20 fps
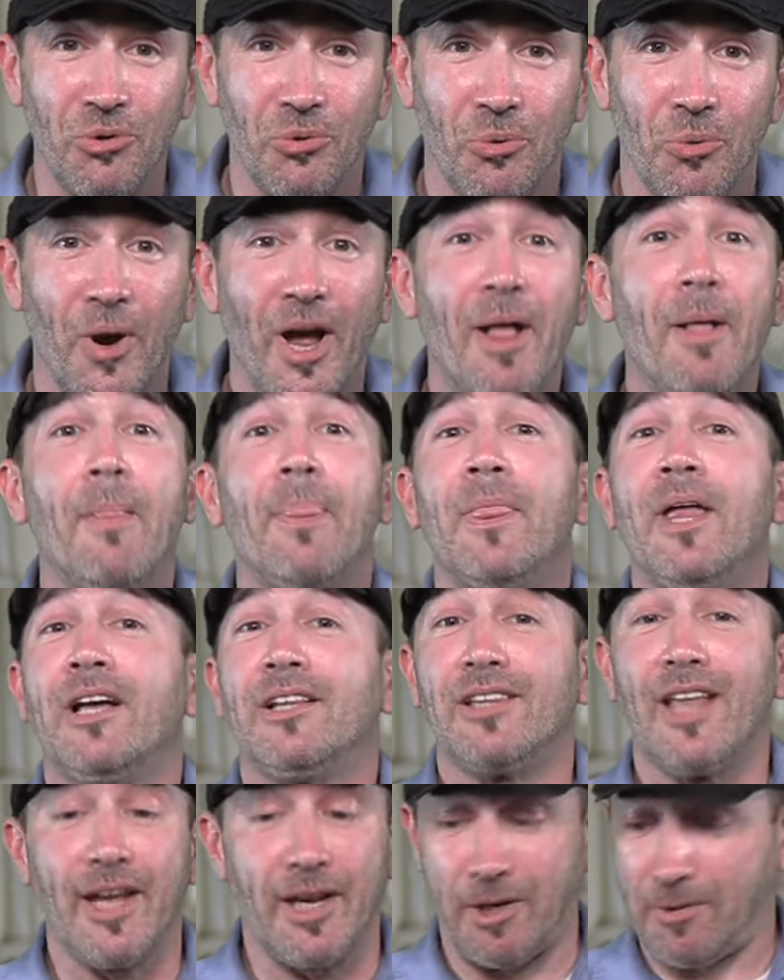you,
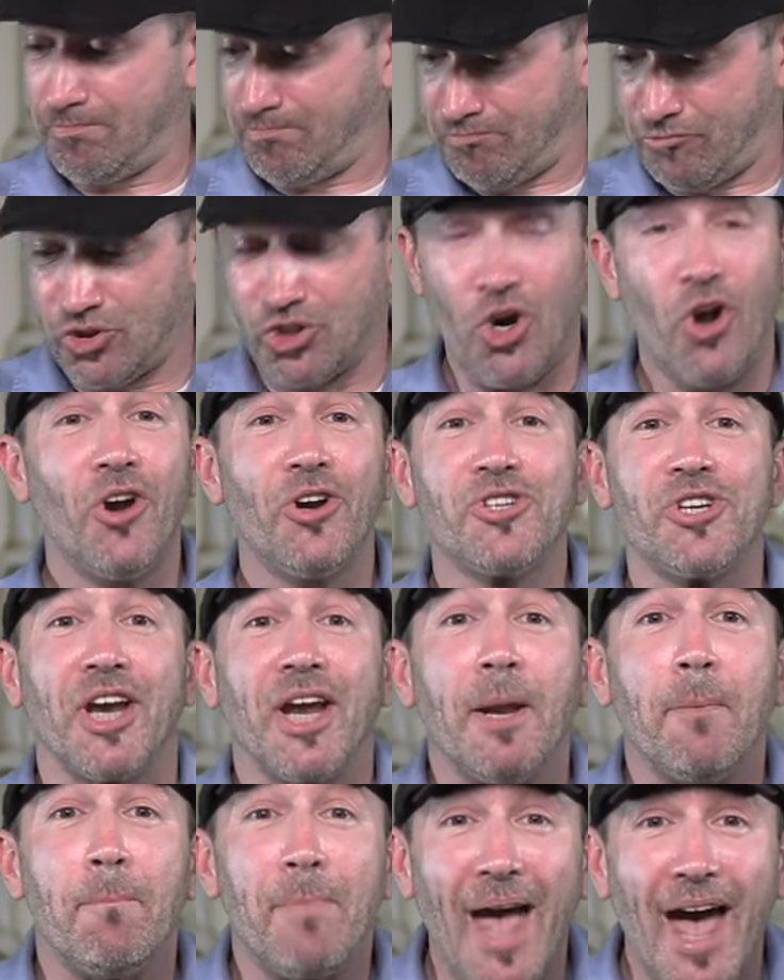like
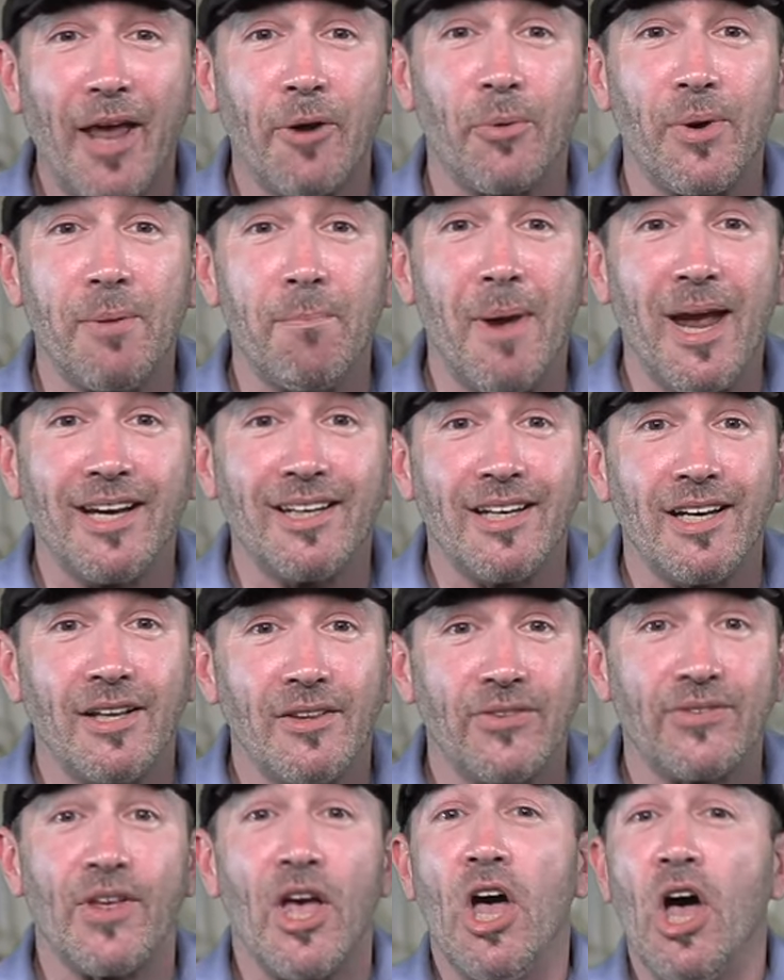charging and battery
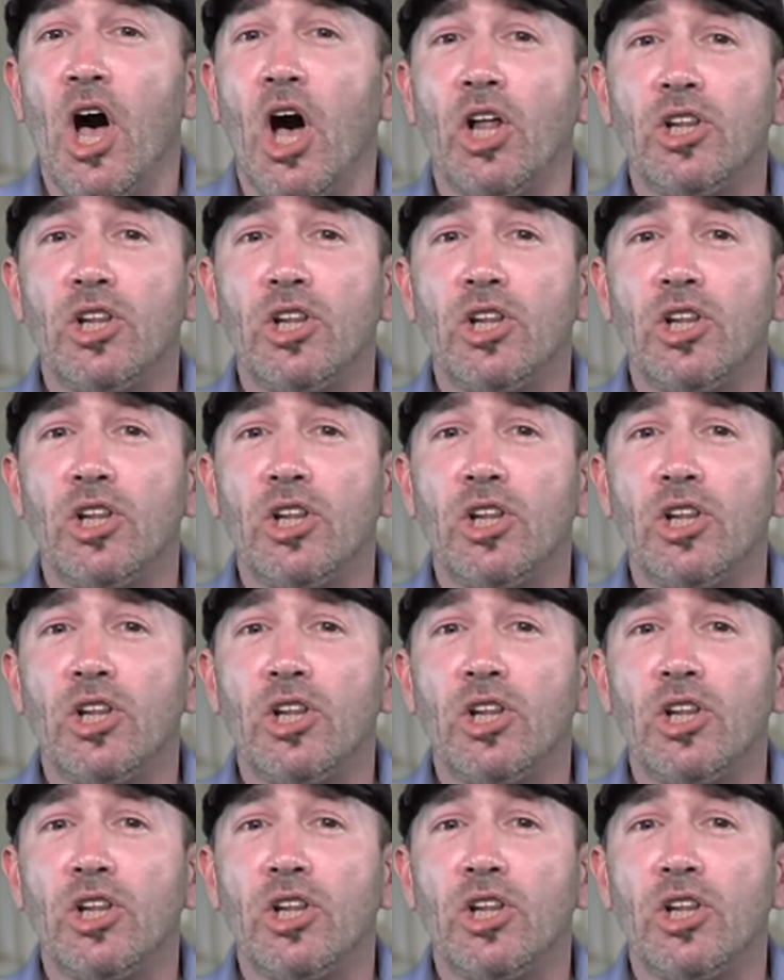maintenance,